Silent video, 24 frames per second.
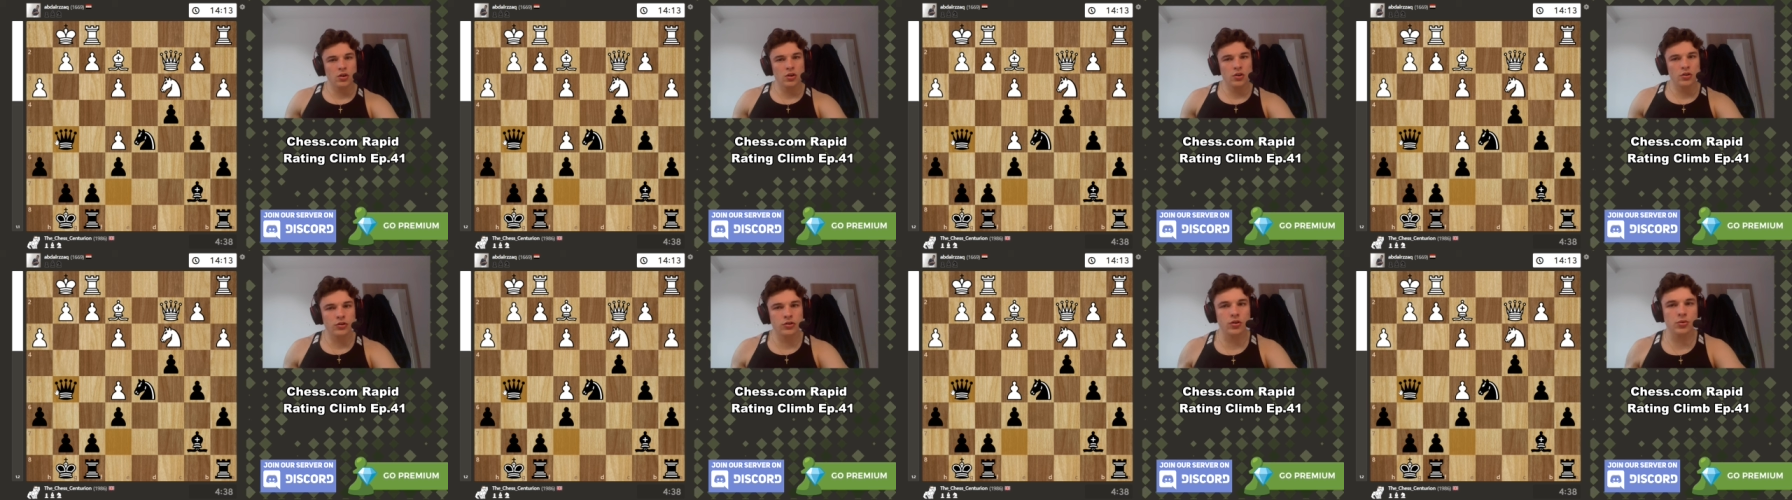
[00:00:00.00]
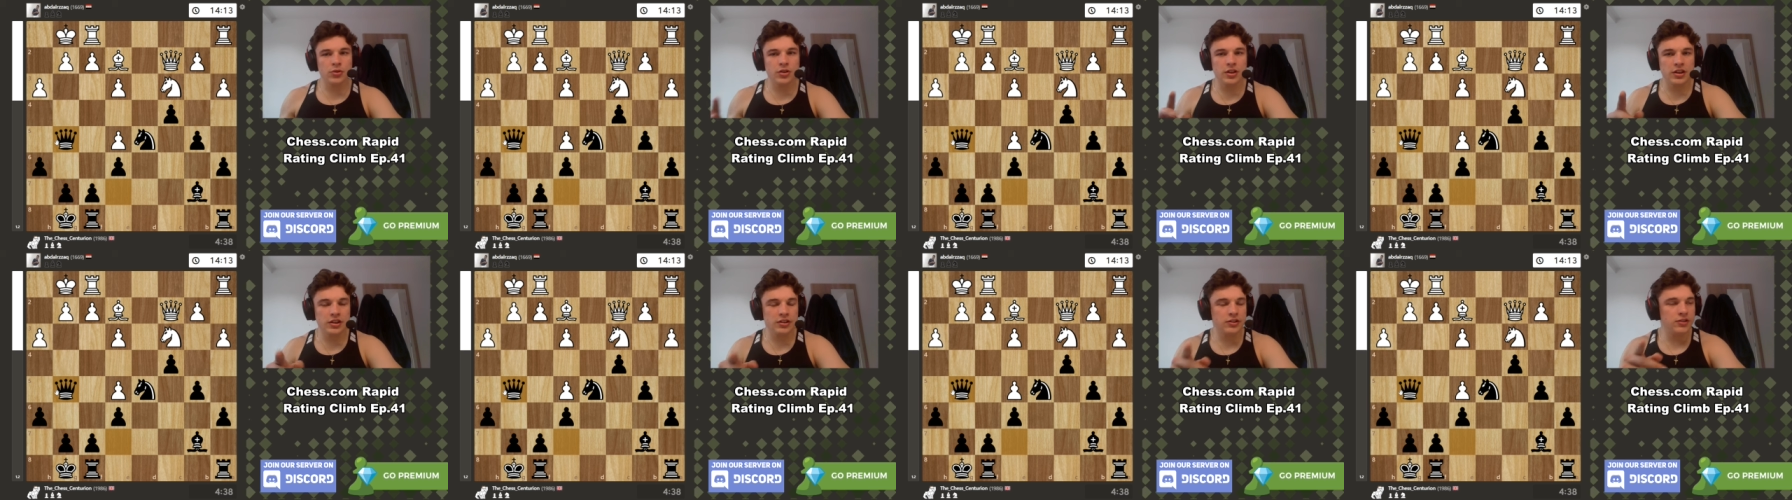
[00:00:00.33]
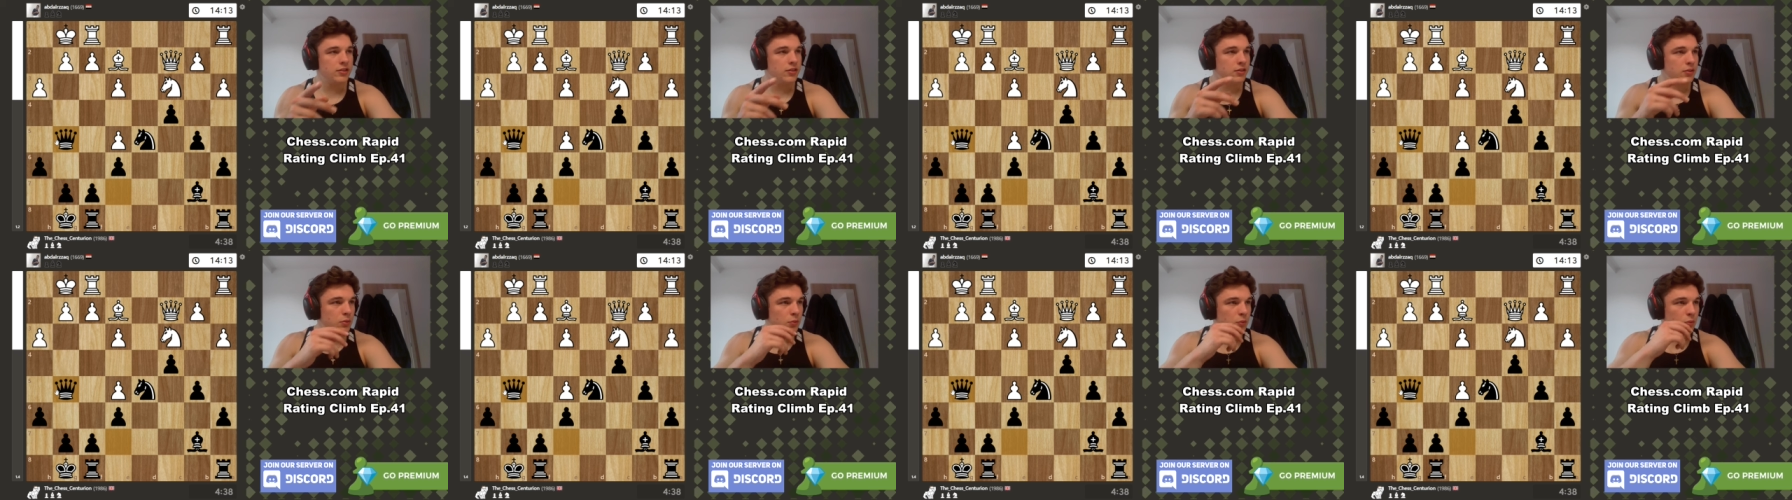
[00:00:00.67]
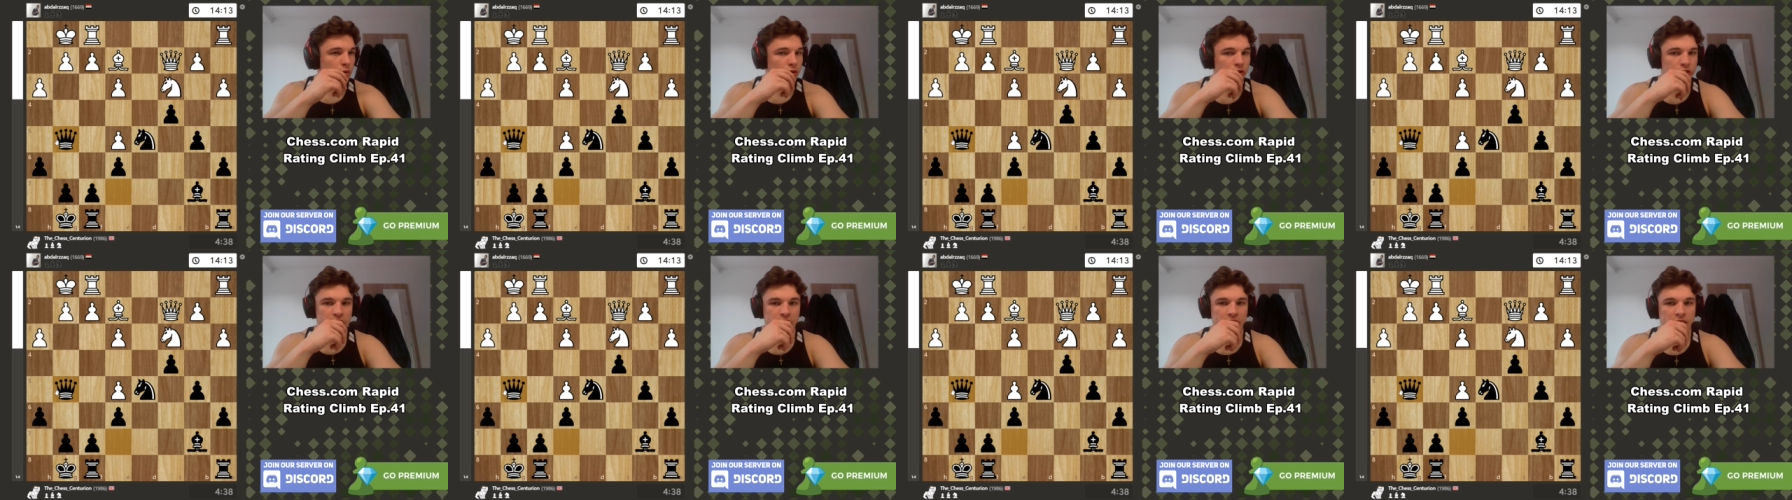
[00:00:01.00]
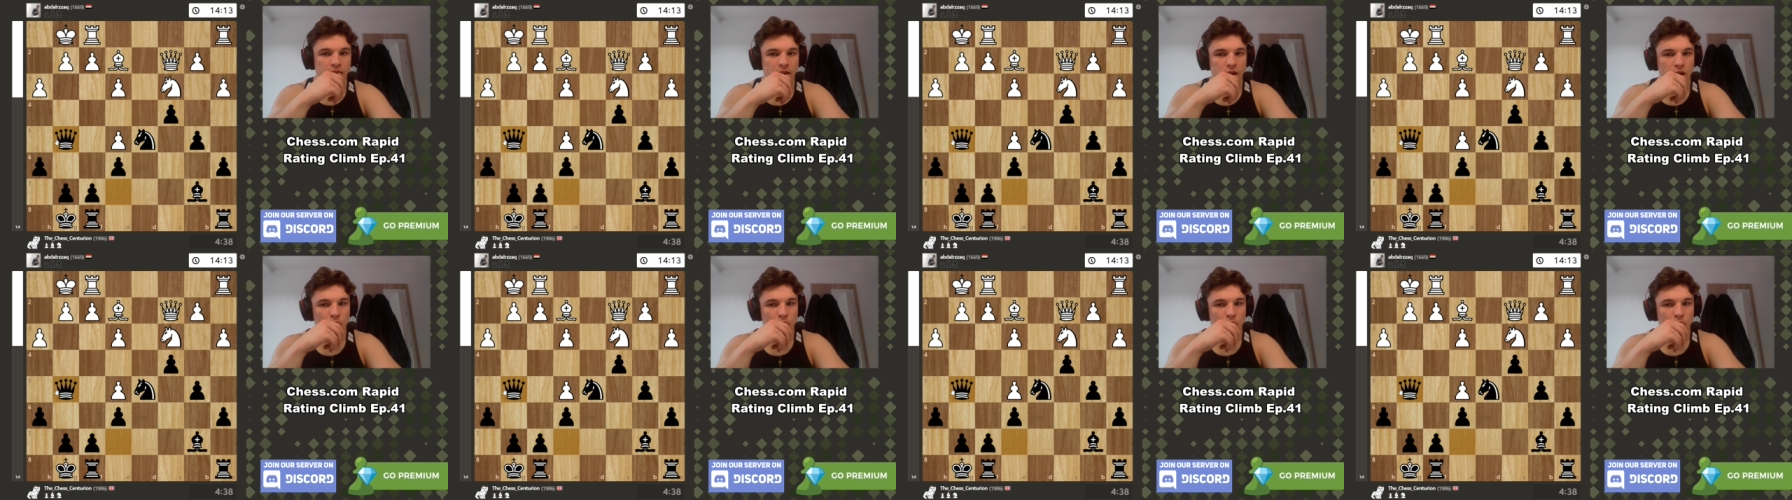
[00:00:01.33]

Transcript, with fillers: So this was our